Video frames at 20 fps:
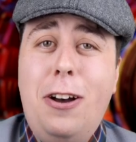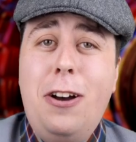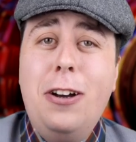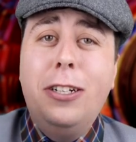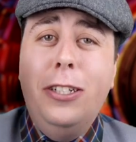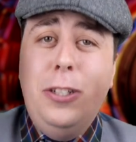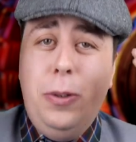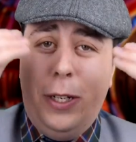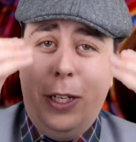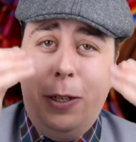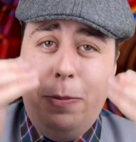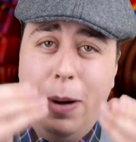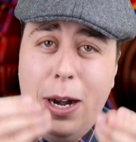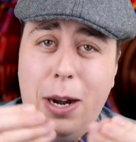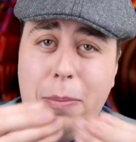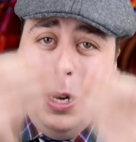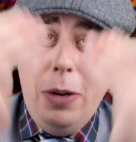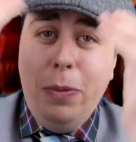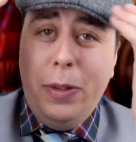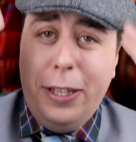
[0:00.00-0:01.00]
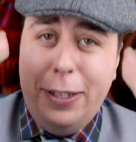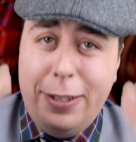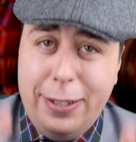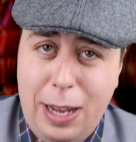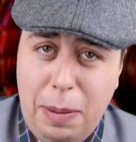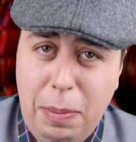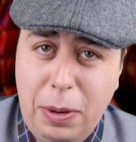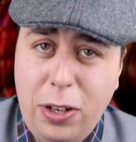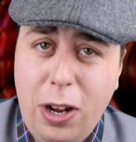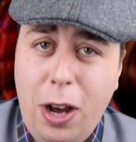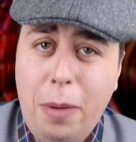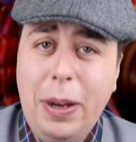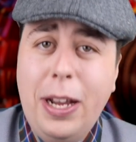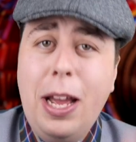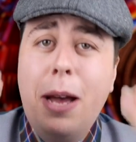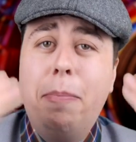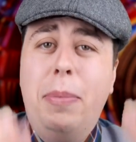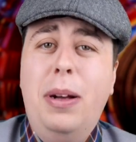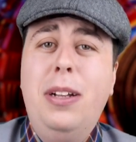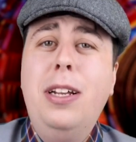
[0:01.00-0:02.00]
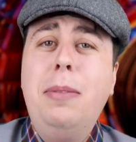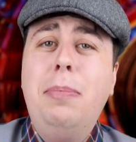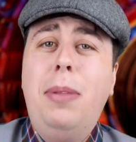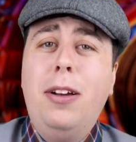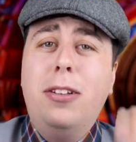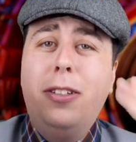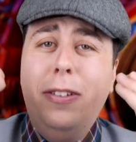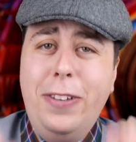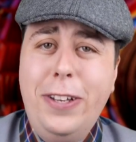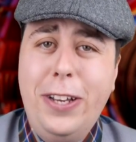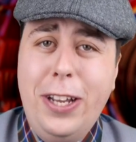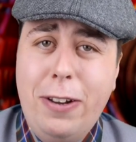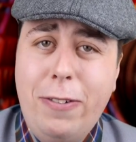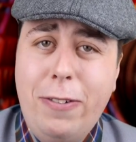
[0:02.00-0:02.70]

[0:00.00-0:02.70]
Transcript: Designed to experiment with the subatomic building blocks of the